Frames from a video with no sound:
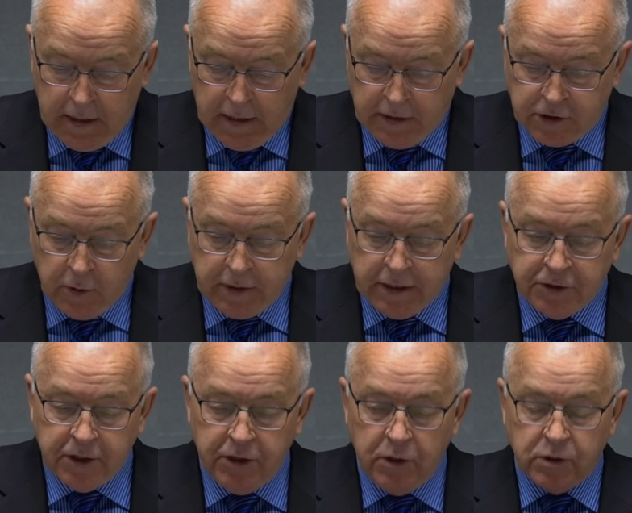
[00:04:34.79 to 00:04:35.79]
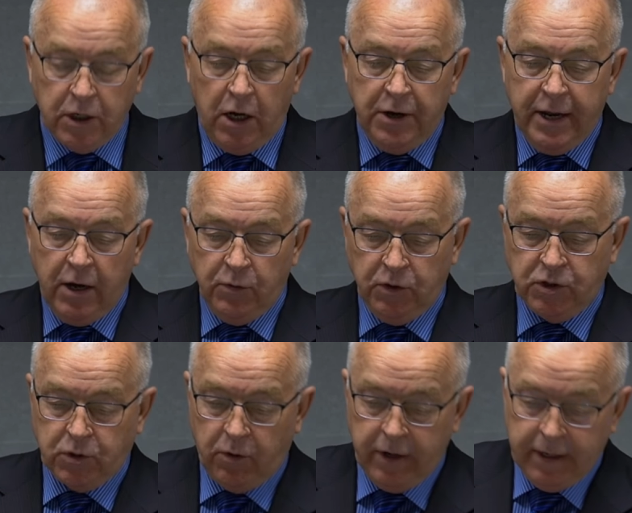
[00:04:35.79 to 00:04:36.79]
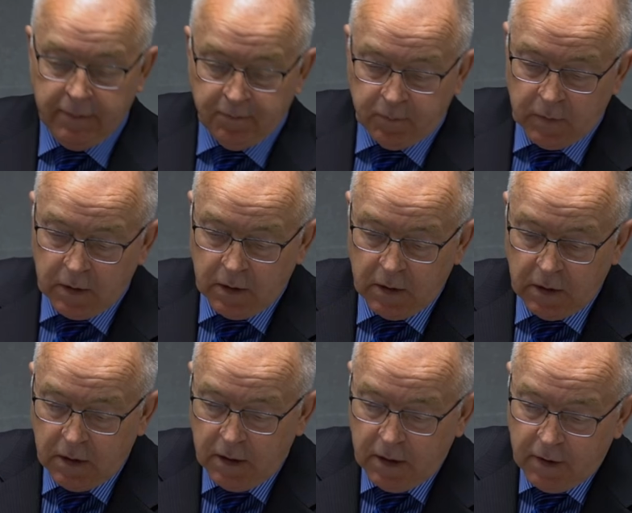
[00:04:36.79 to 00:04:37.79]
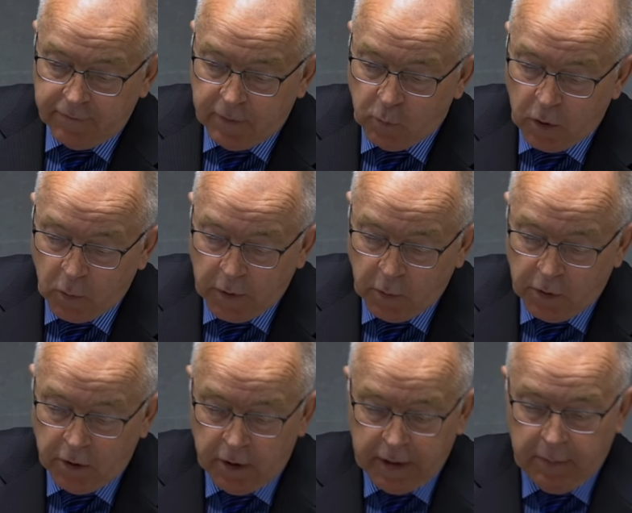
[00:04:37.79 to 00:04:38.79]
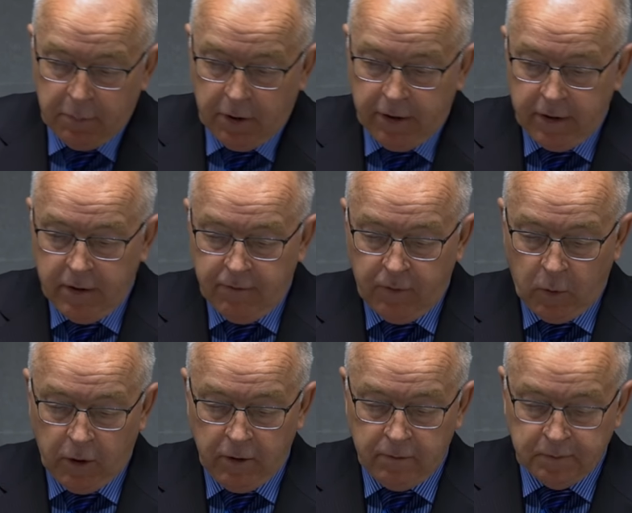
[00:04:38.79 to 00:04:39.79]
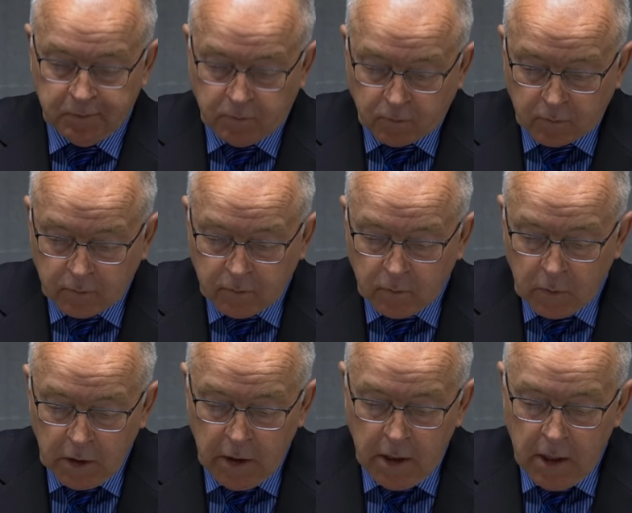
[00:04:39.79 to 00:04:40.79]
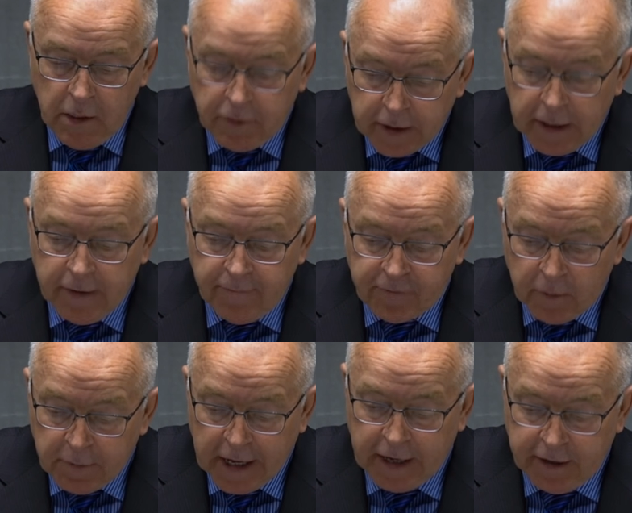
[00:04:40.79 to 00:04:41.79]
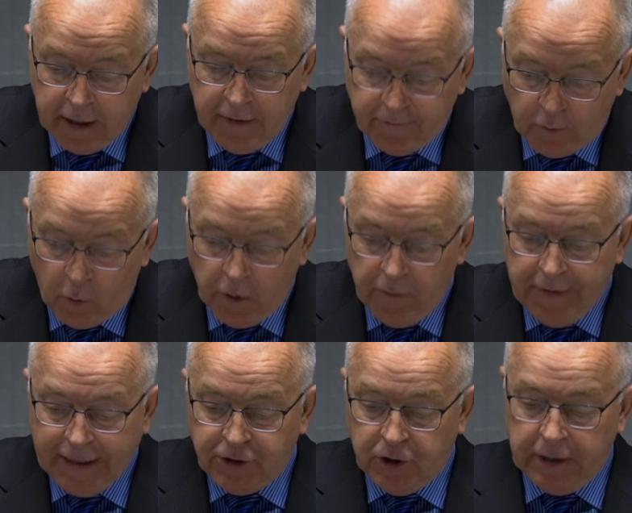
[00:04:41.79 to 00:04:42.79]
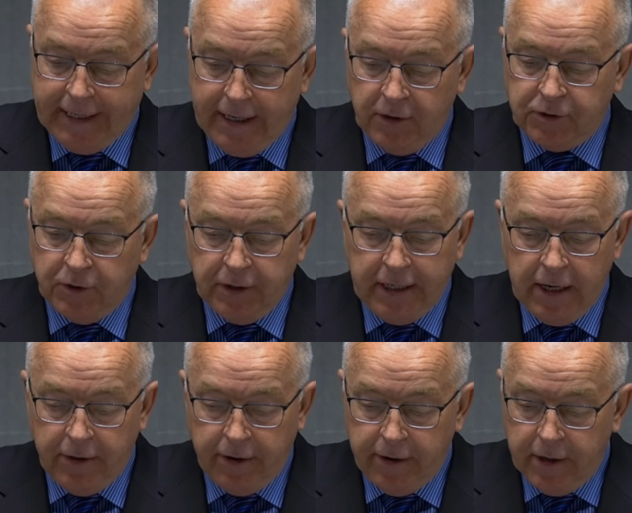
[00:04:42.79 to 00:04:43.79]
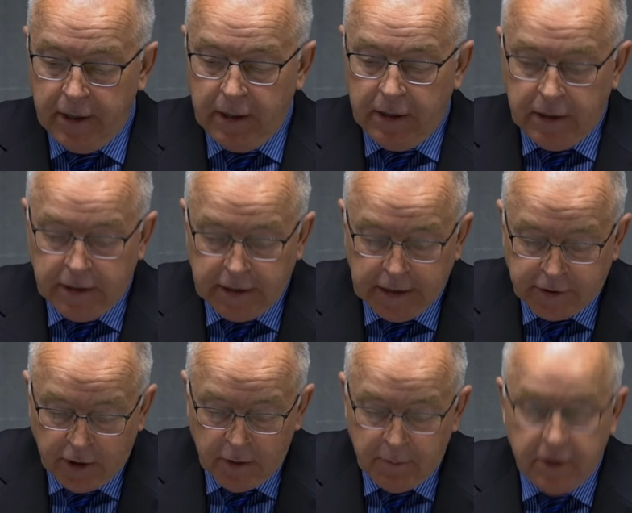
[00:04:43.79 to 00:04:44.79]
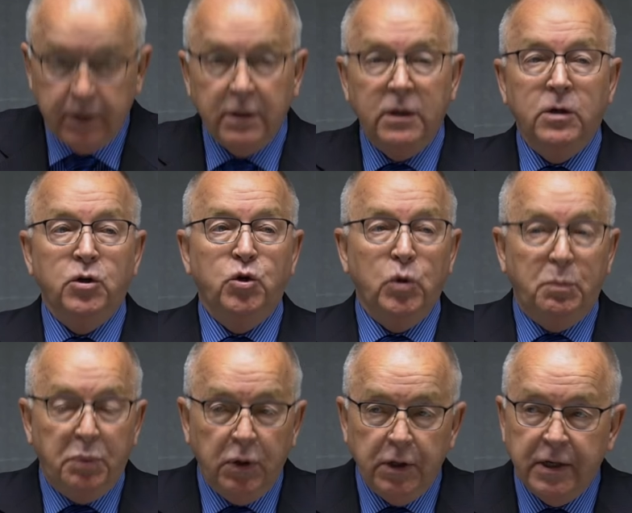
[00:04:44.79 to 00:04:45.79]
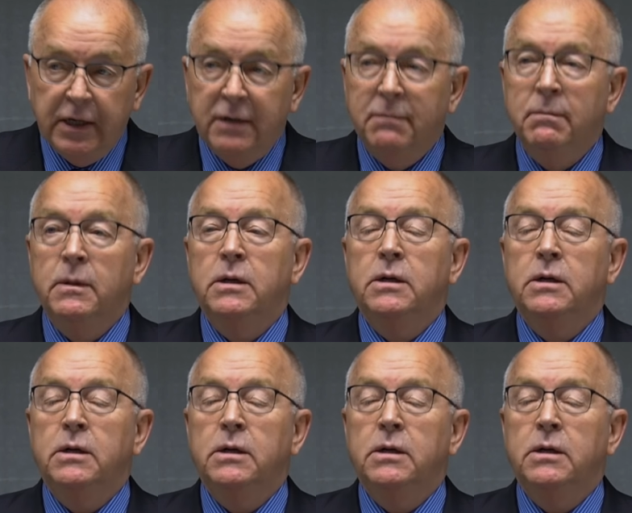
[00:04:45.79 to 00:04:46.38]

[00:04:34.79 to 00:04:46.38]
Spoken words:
And so it continues on now in the story from where we were in part 4. Then from that day forward, they took counsel together, determined to put him